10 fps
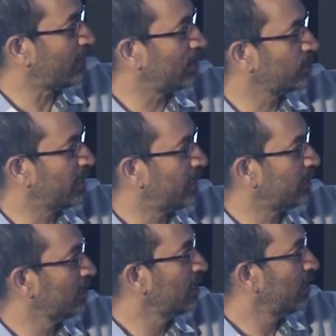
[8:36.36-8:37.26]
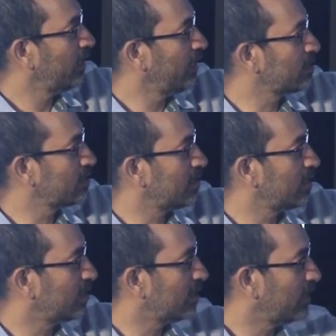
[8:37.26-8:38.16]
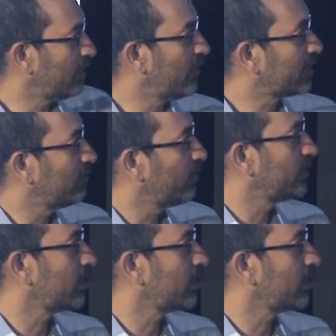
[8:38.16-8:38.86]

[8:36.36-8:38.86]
out there is effectively the